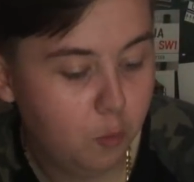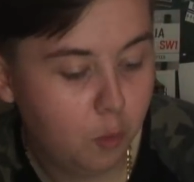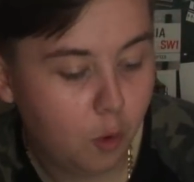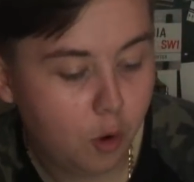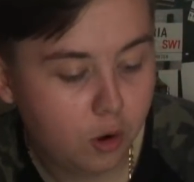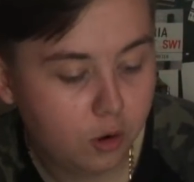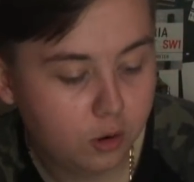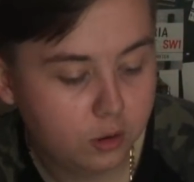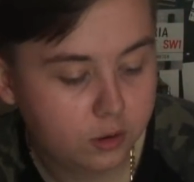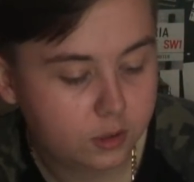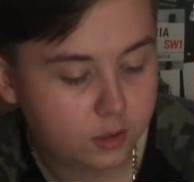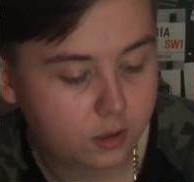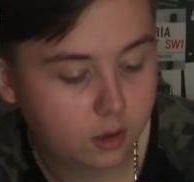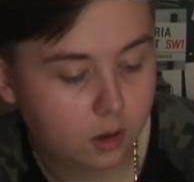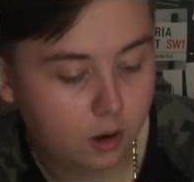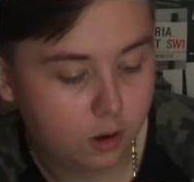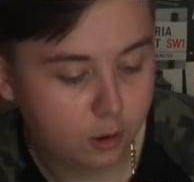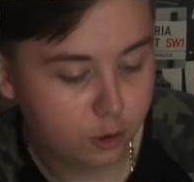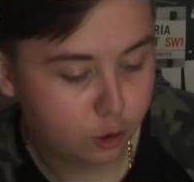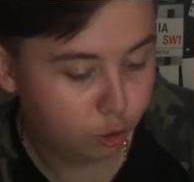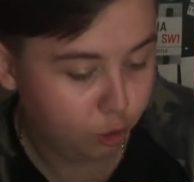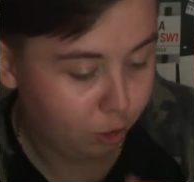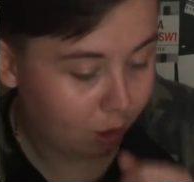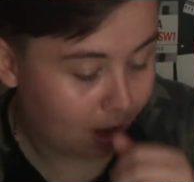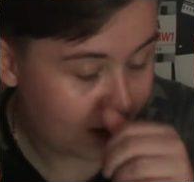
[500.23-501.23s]
What
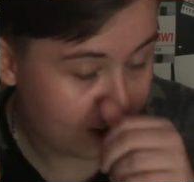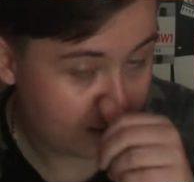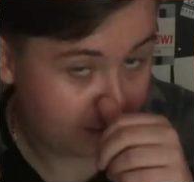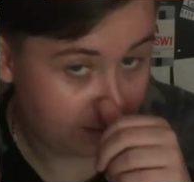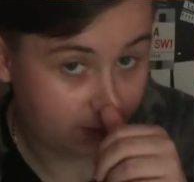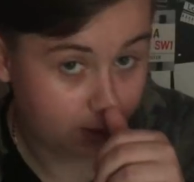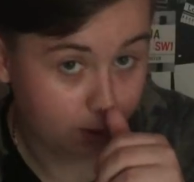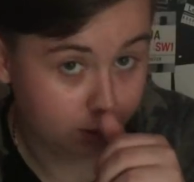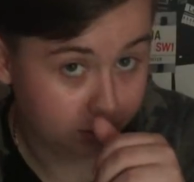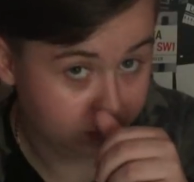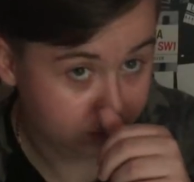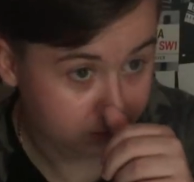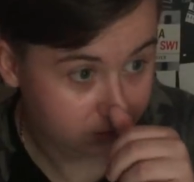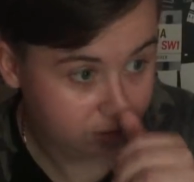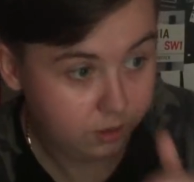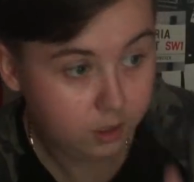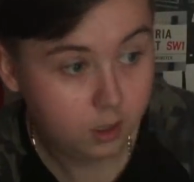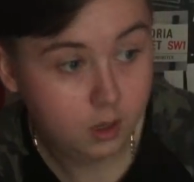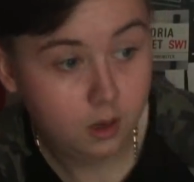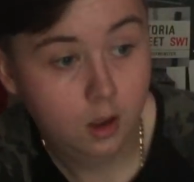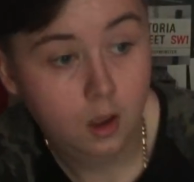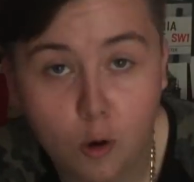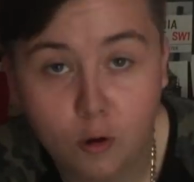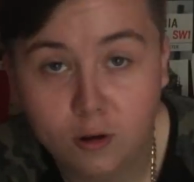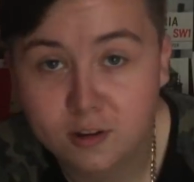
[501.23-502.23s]
are your life goals?